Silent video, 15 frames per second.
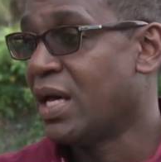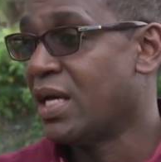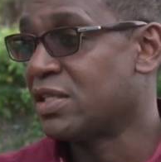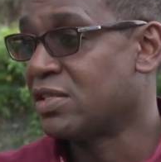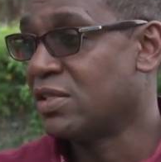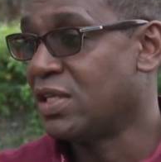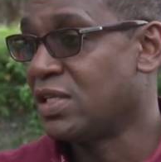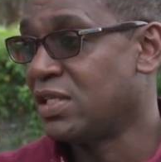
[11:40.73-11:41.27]
as
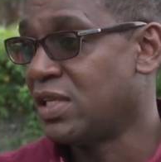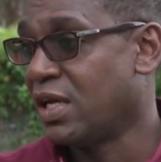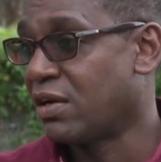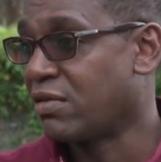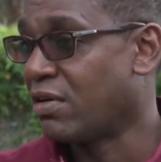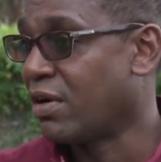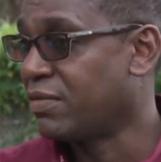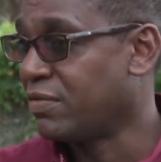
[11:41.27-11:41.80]
soon as the
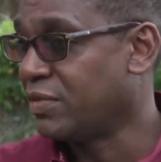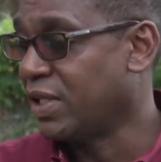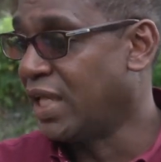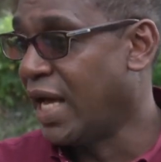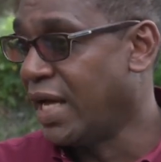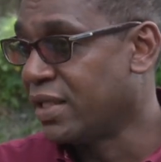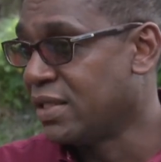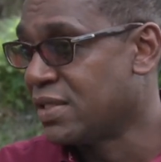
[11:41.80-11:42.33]
aircraft
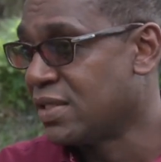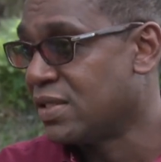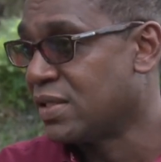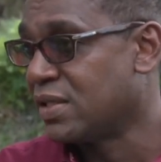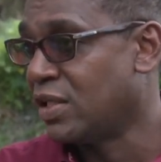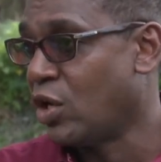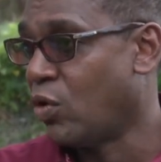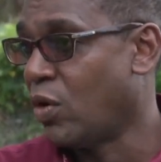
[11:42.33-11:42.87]

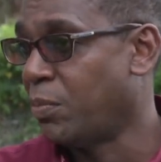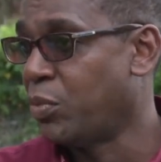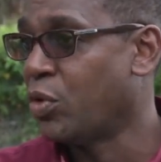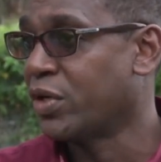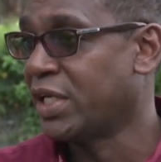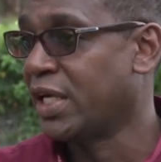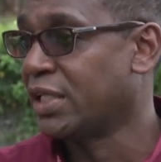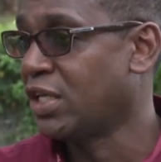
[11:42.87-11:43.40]
lands, our
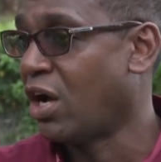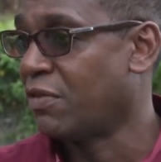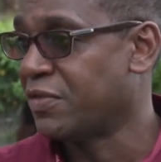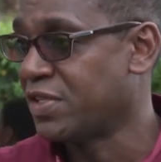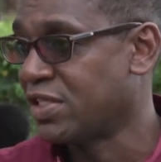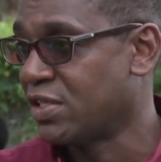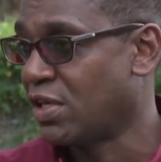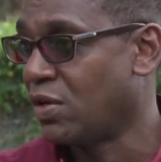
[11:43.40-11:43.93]
port health
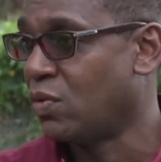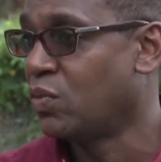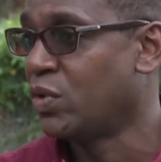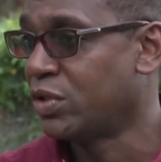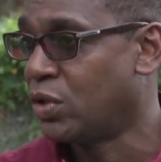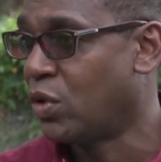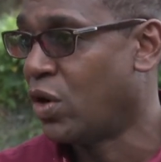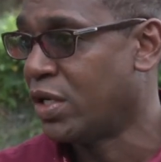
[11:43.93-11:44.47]
officer
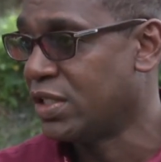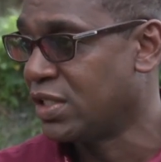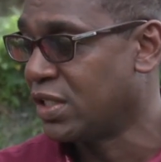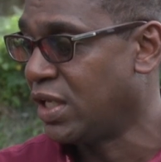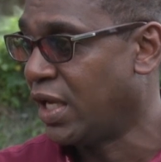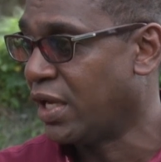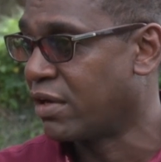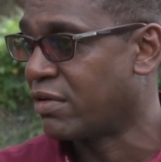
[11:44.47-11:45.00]
would go onto
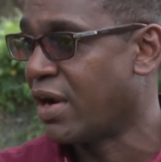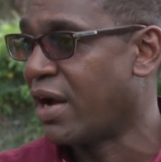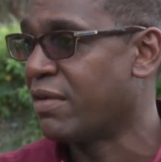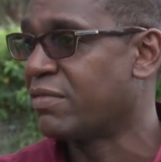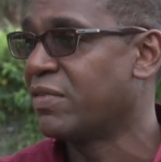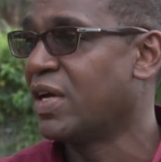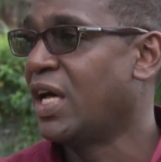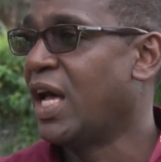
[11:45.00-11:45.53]
the
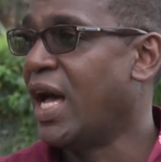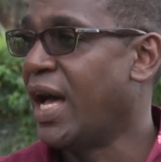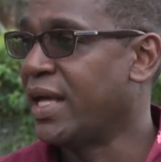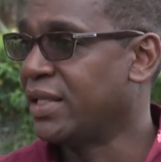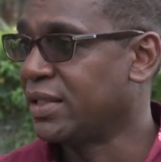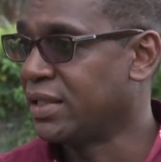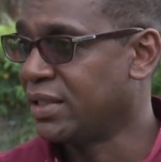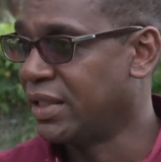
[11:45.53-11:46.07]
aircraft
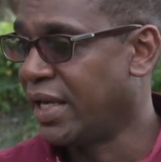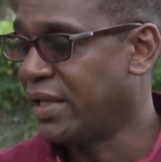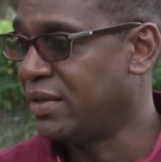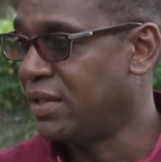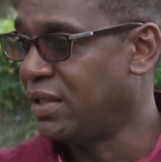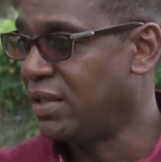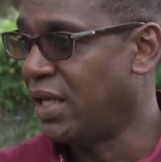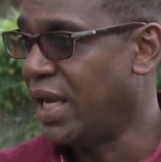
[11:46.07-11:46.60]
and get
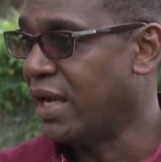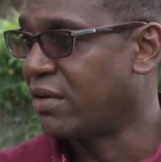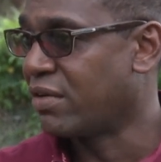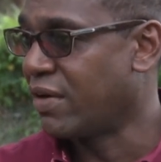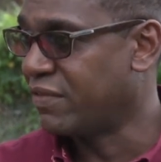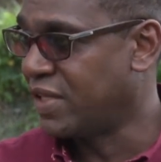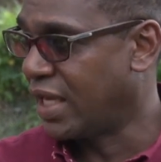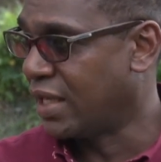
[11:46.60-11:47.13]
the
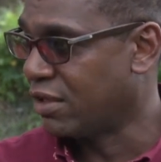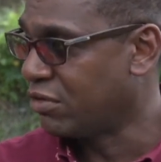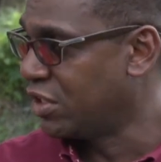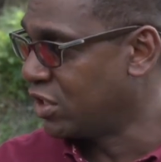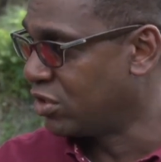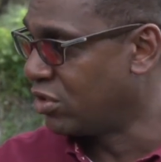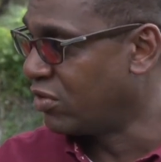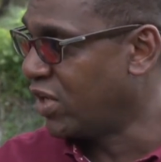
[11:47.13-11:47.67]
aircraft
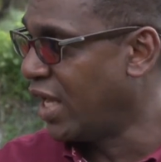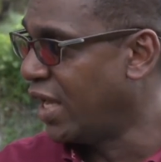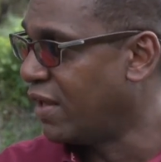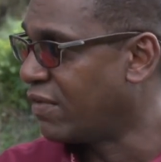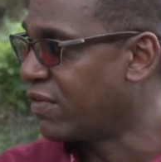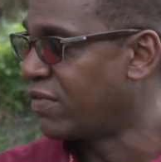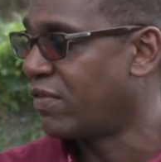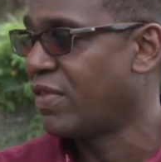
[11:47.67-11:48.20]
declaration of
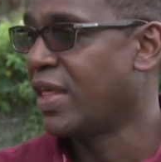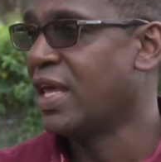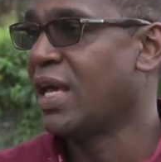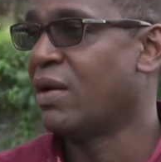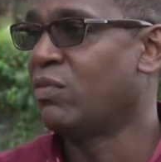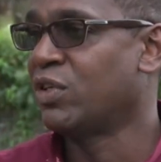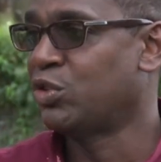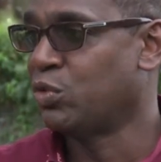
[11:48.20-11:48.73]
health,
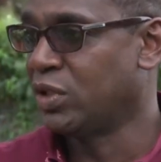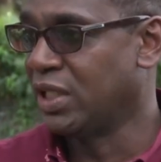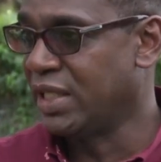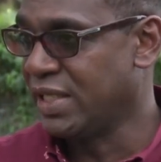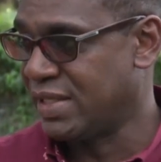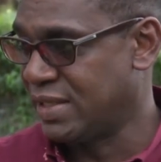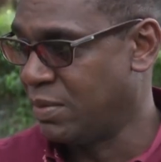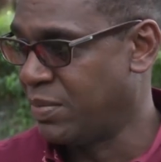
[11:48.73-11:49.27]
which would
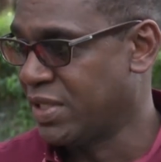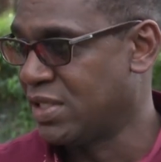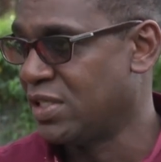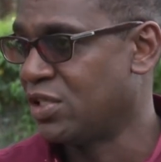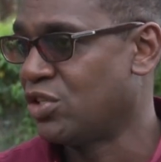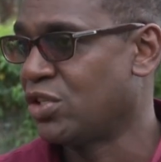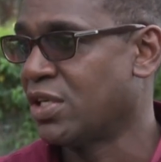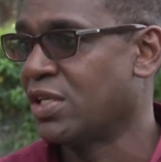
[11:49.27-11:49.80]
list the
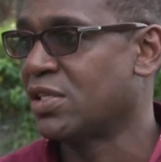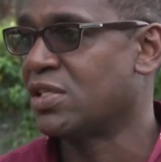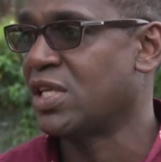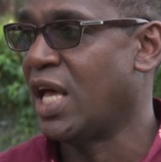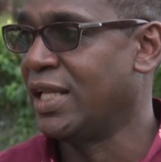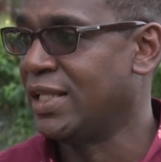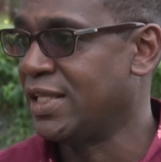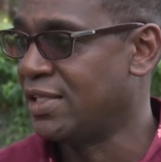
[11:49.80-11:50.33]
passengers
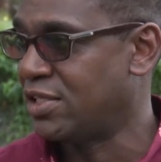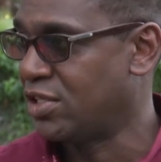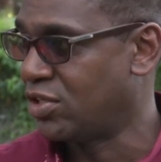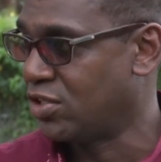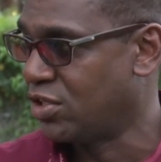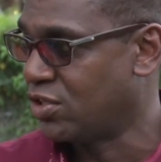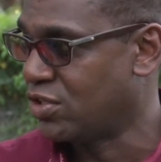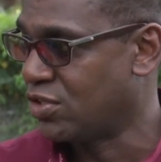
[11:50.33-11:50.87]
and list the
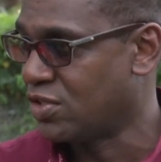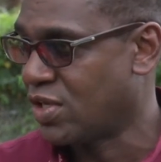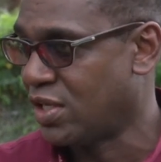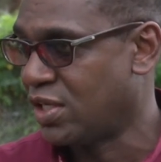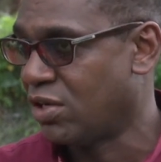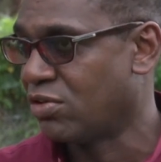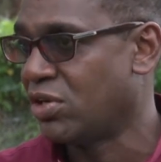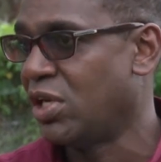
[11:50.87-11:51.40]
conditions that
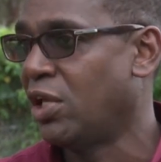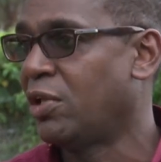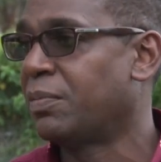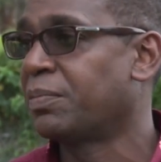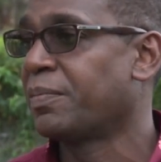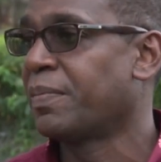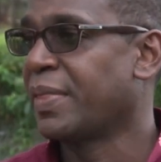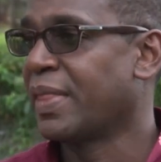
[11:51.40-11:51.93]
they are in.
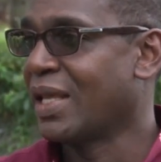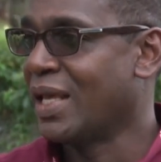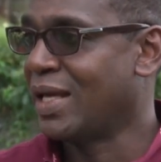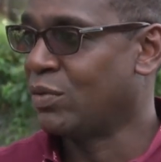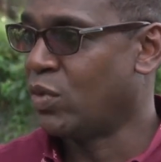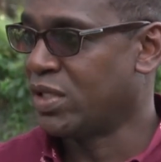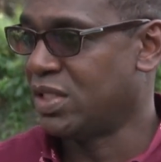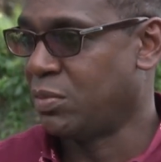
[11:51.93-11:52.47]

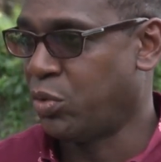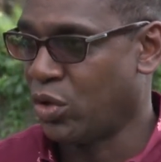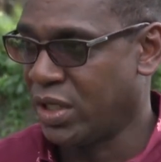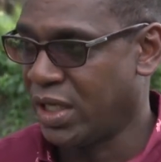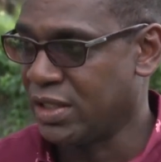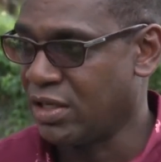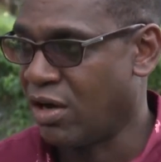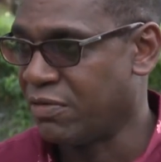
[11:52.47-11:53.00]
And once the port
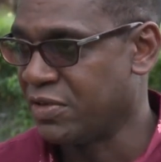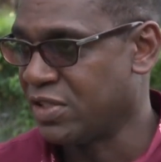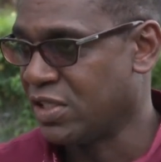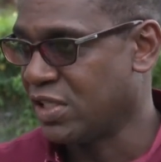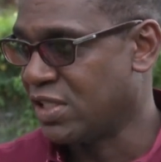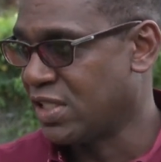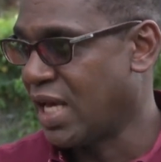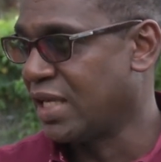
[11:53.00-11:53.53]
health officer
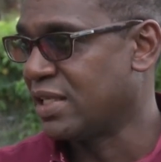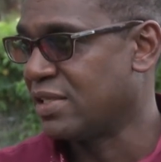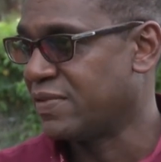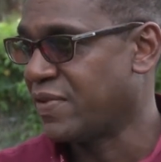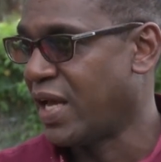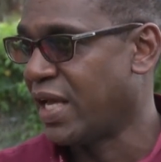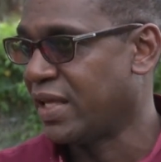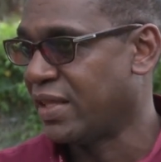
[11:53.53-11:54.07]
is
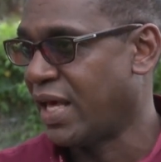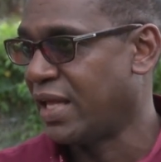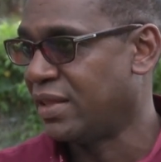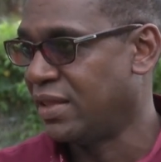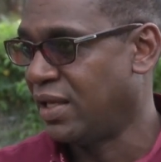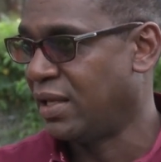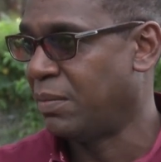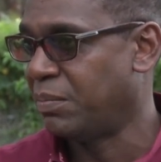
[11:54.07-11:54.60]
satisfied that
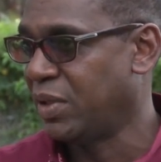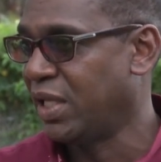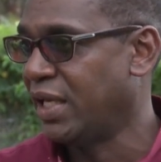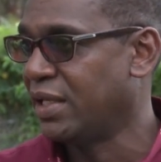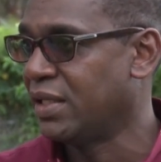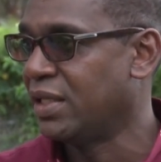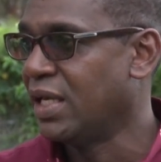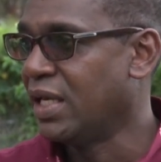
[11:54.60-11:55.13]
the
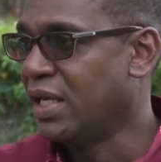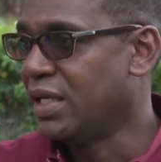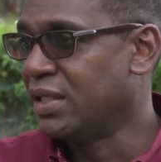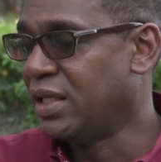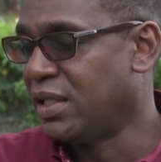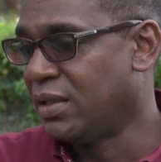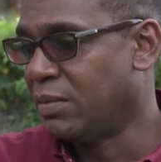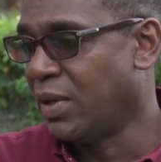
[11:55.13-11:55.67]
plane,
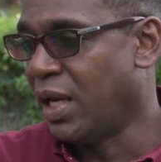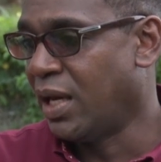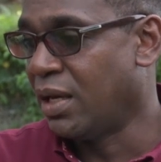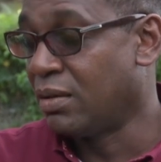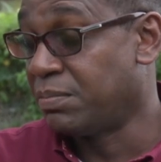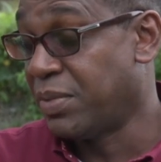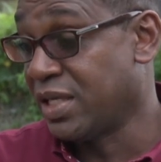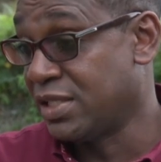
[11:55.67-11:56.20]
the
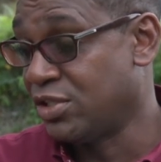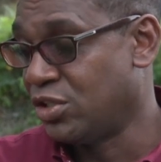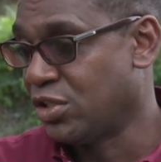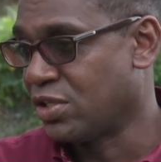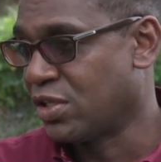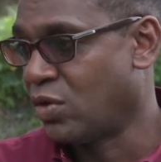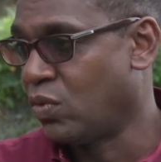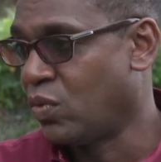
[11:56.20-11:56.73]
uh,
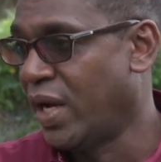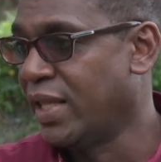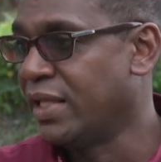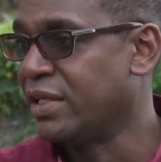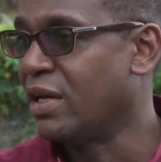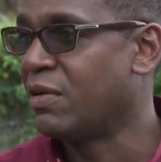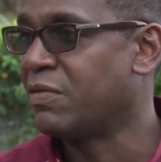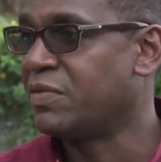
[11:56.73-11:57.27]
passengers are well
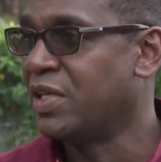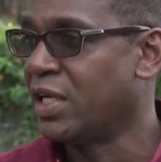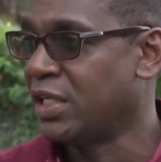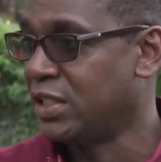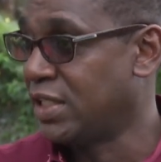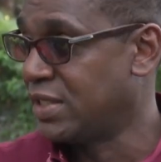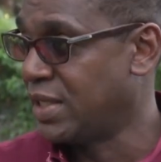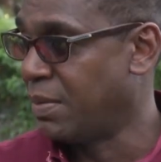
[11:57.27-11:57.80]
enough, they are
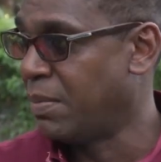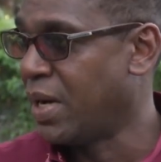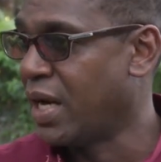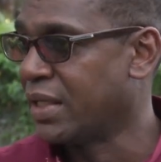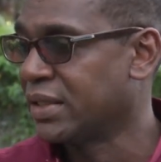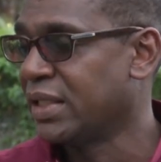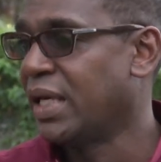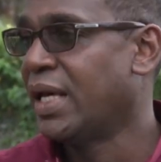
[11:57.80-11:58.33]

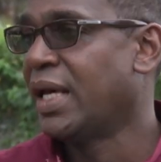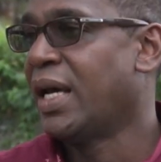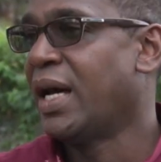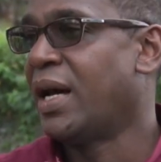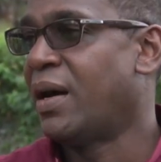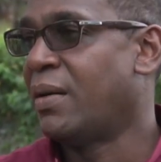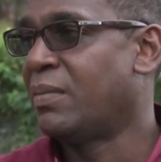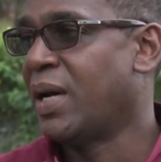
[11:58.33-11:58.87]
disembarked.
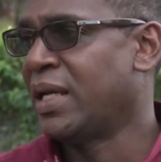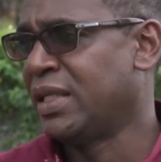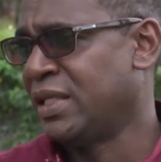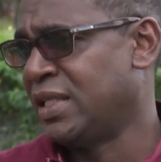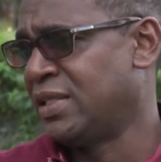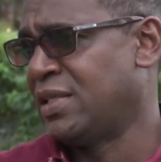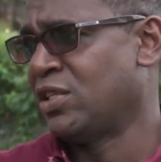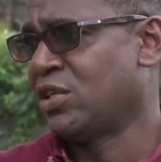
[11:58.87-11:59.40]
Um, and a
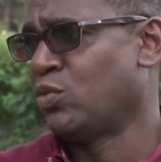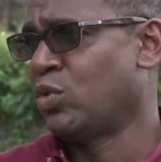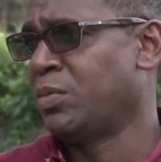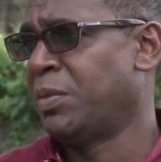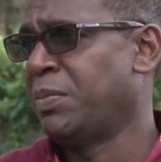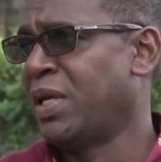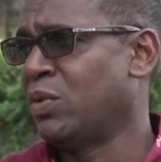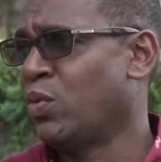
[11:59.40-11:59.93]
decision would be
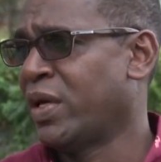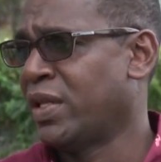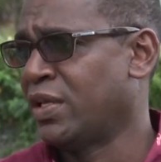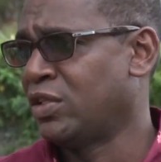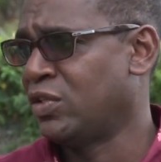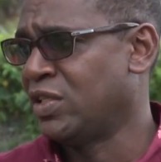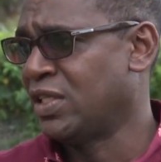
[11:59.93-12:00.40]
made whether to